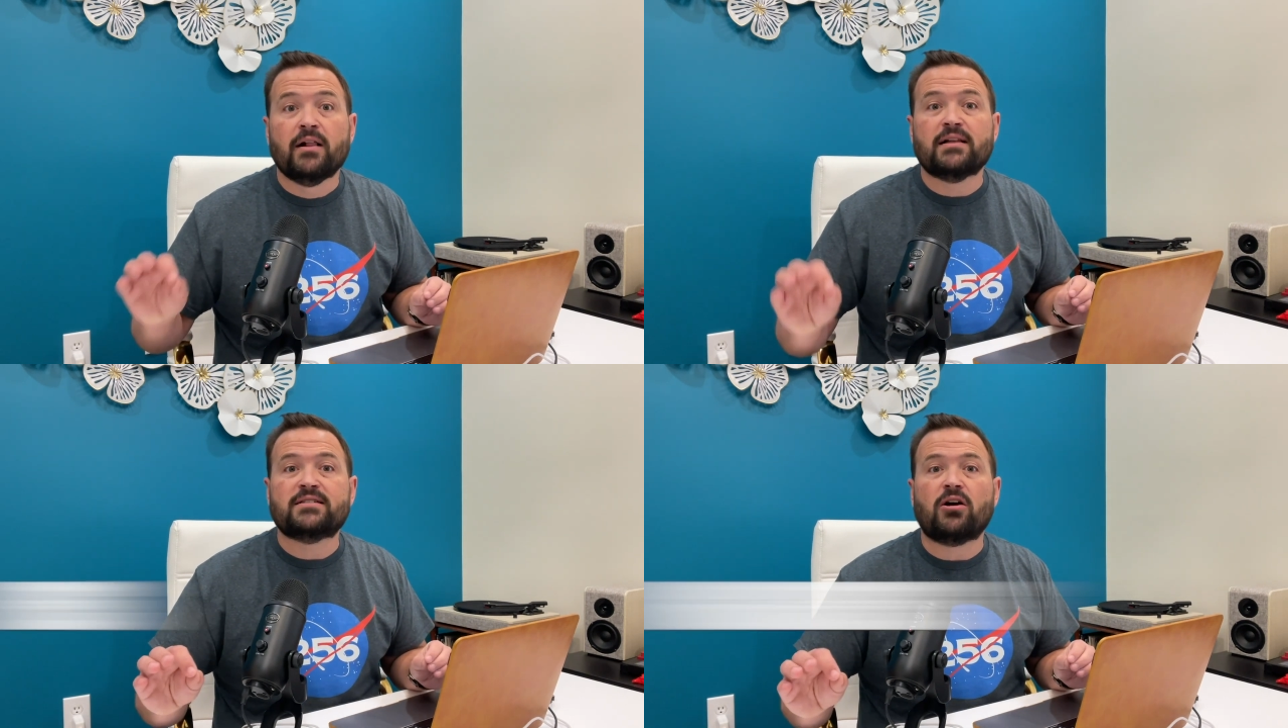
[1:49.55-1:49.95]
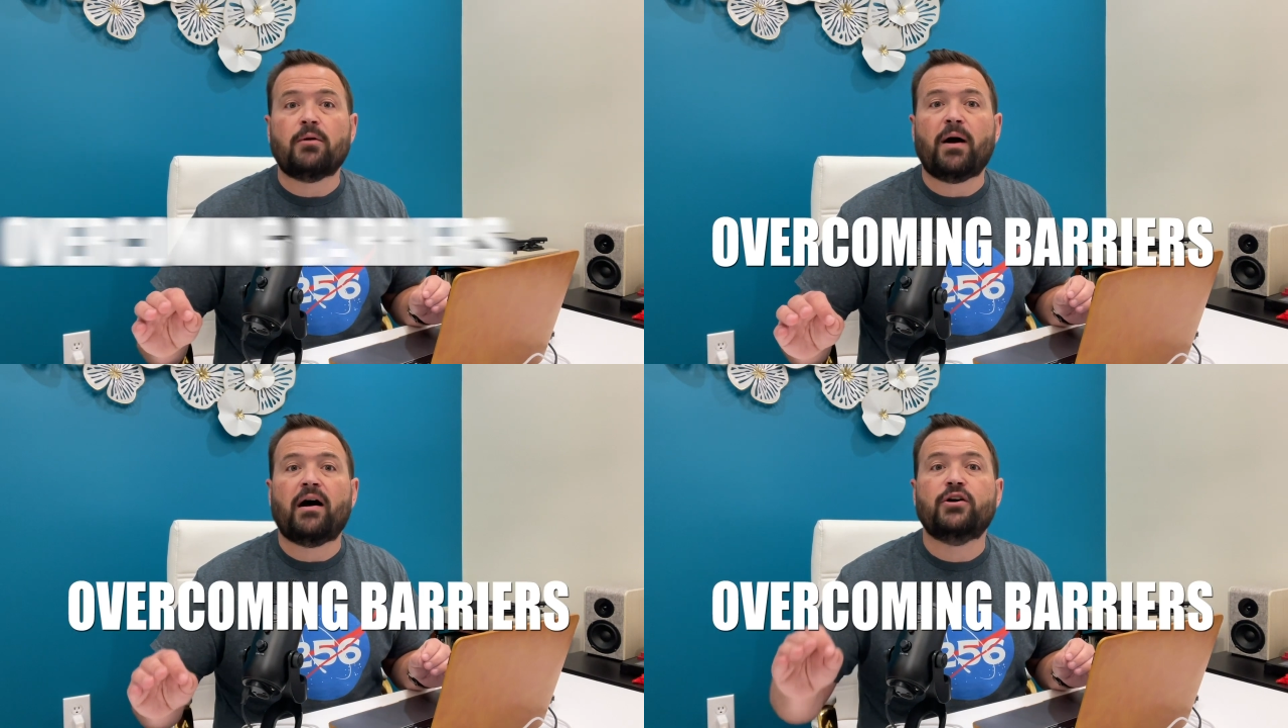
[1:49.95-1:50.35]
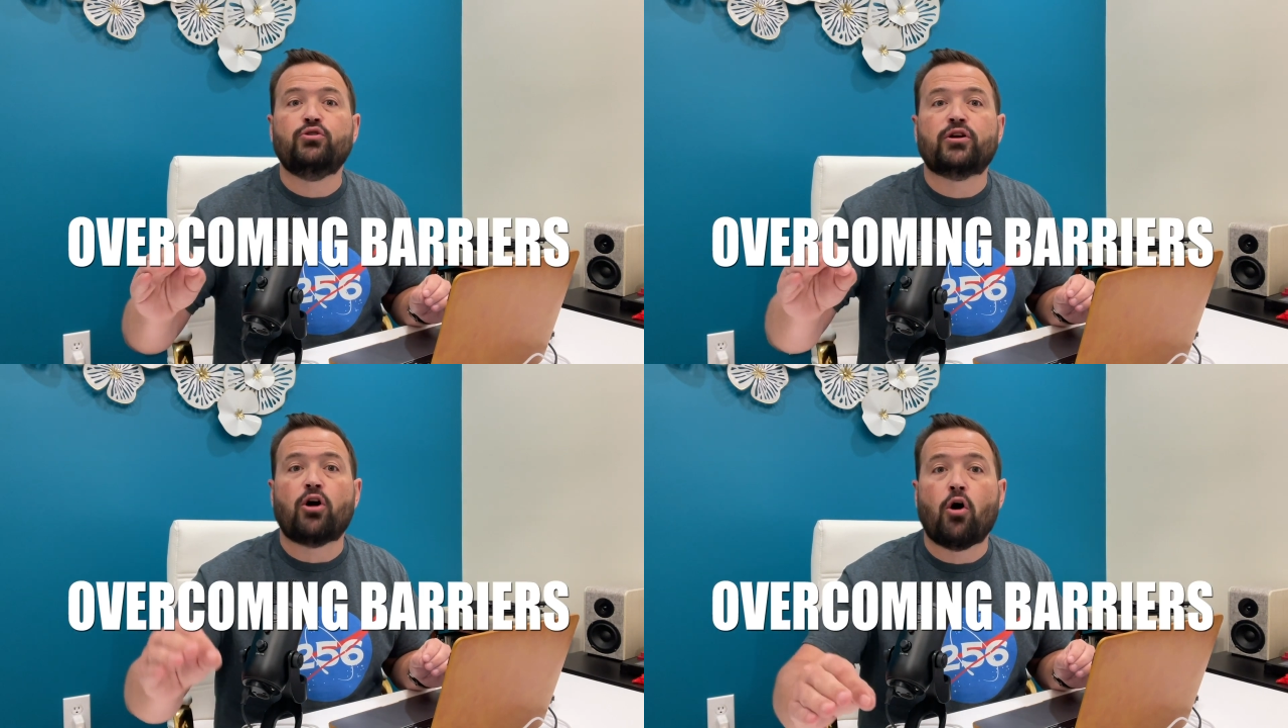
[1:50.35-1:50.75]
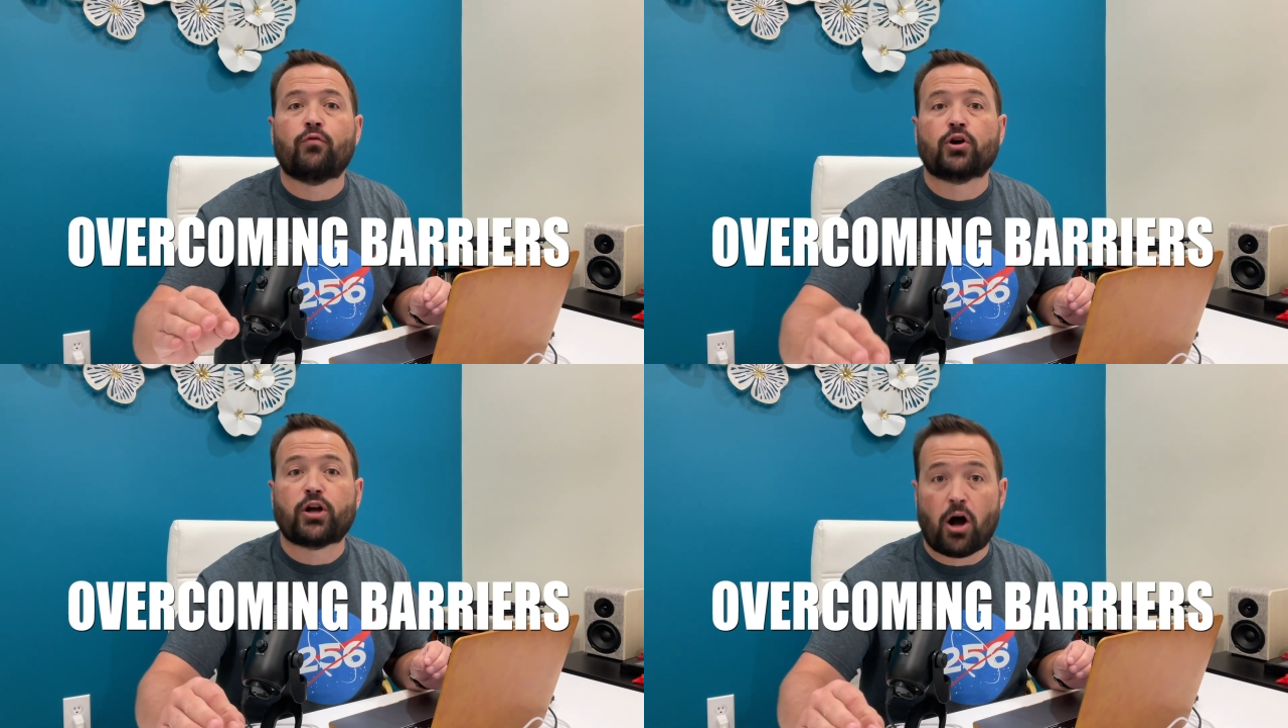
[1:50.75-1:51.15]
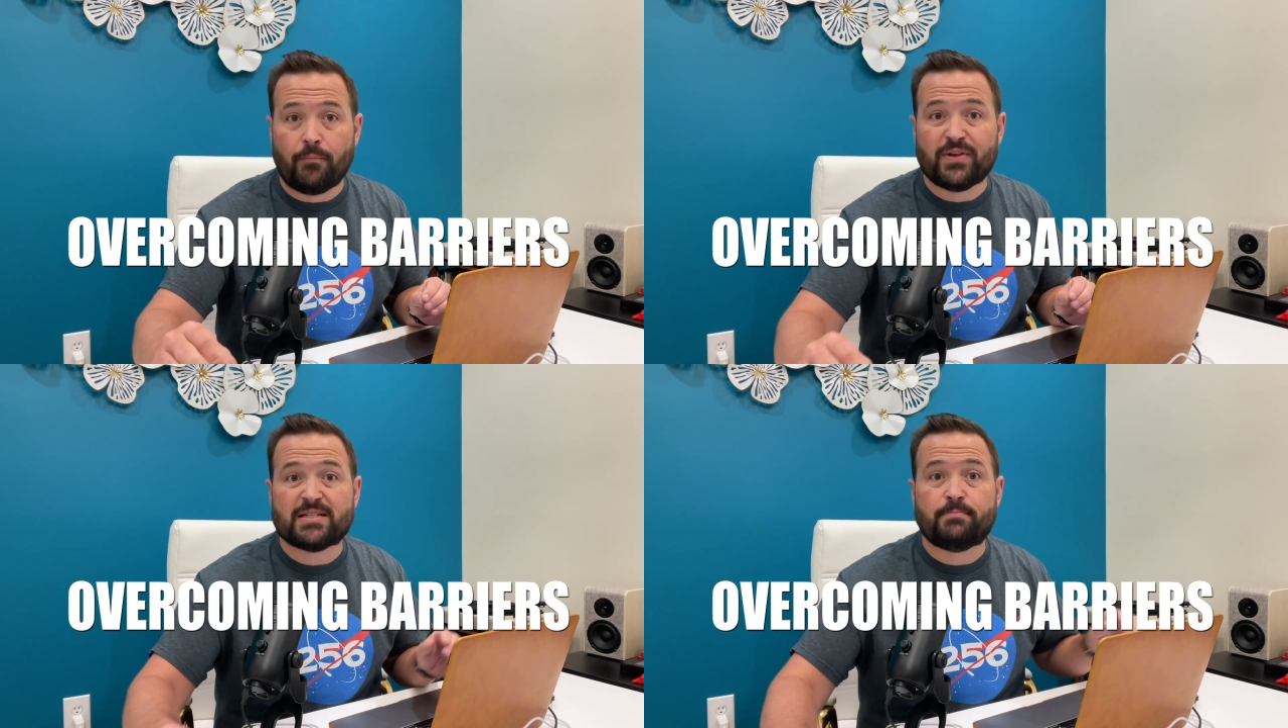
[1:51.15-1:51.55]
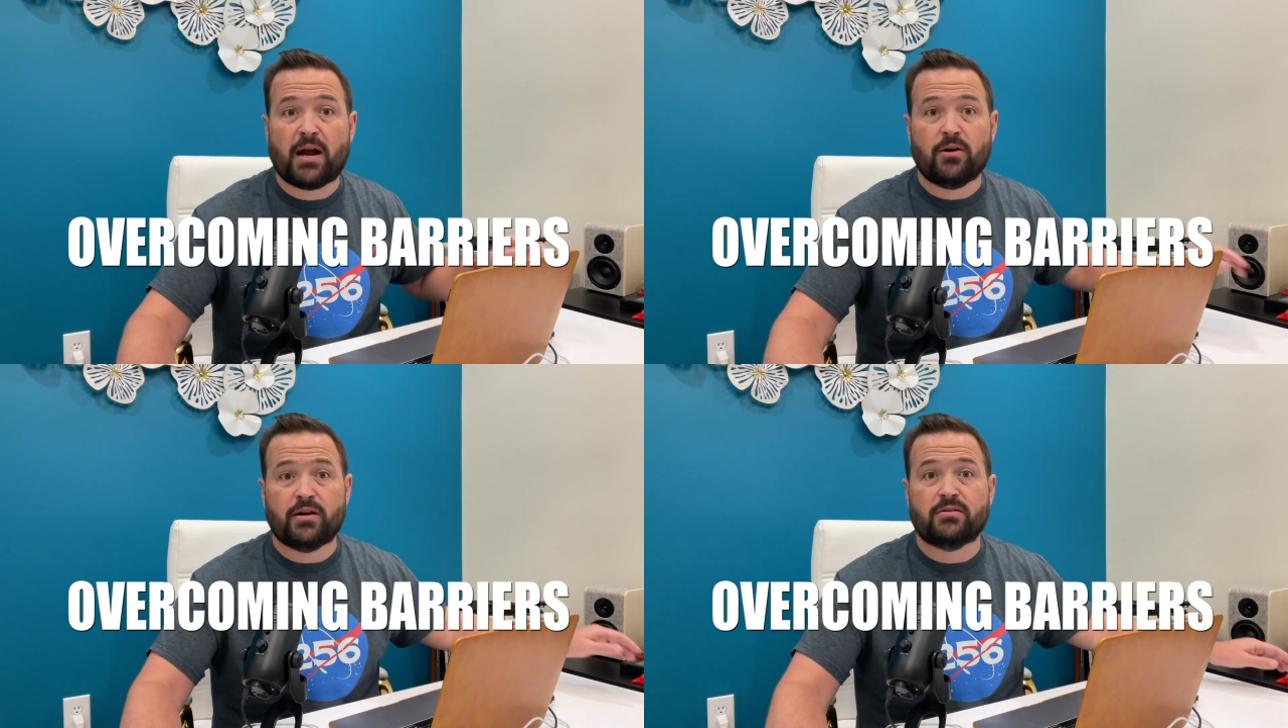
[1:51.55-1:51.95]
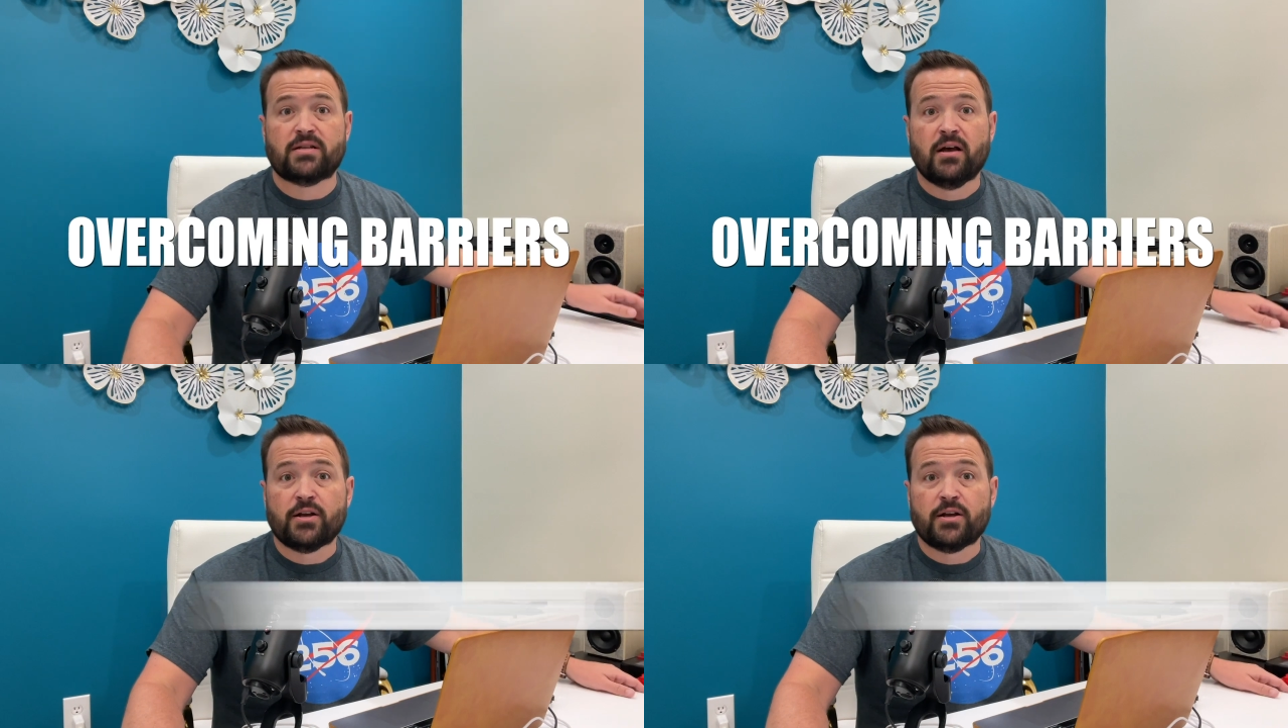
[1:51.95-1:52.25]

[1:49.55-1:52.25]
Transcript: let's talk about how you can overcome these barriers.